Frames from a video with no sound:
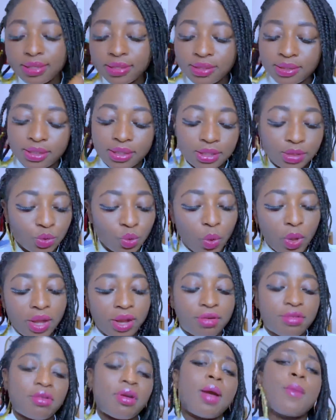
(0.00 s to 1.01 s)
Just go
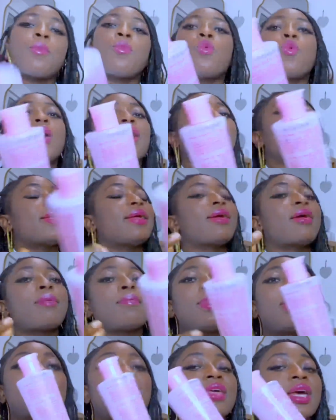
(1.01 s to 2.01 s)
and grab one and
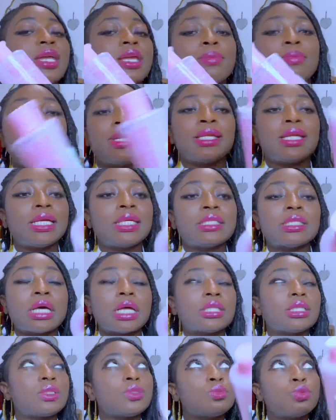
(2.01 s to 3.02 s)
come and thank me later.
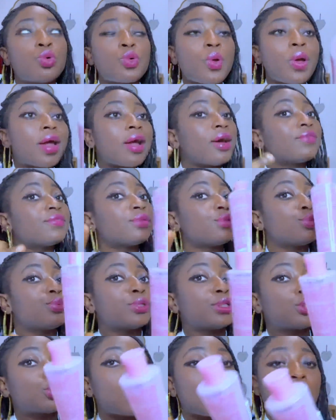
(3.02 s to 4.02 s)
Tomorrow I have to
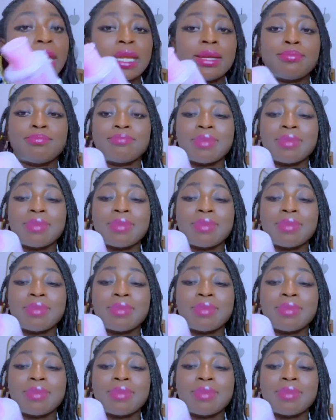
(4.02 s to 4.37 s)
restock it